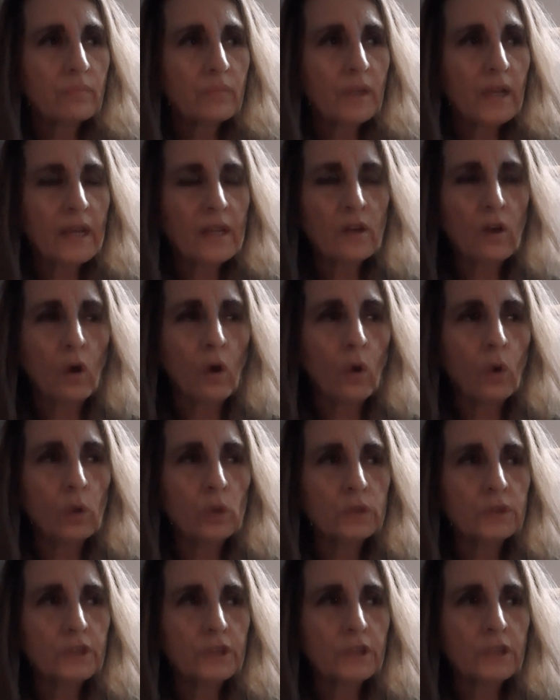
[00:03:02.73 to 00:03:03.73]
and
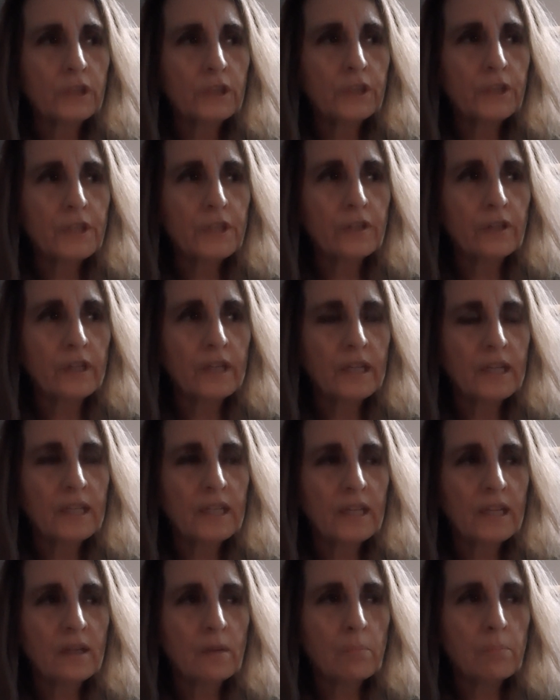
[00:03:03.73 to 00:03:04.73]
older, you're going to
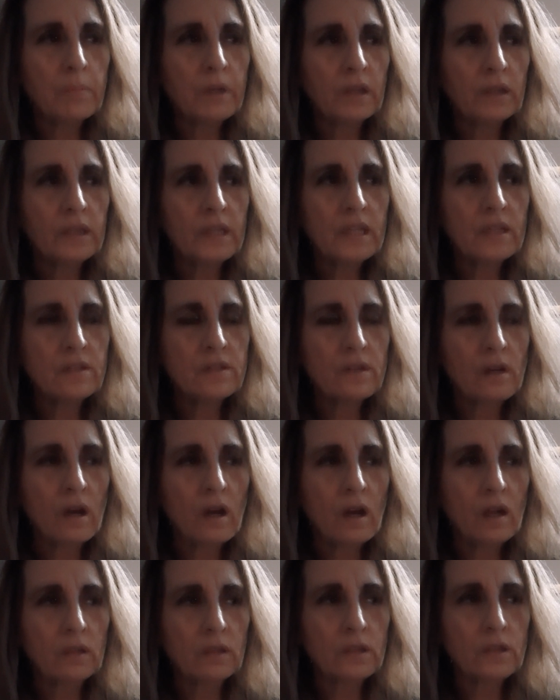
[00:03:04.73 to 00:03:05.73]
get a million
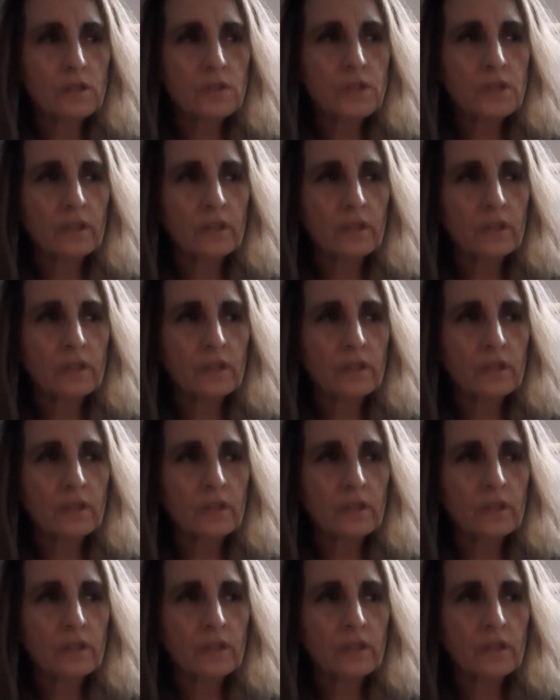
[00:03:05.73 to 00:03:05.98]
dollars.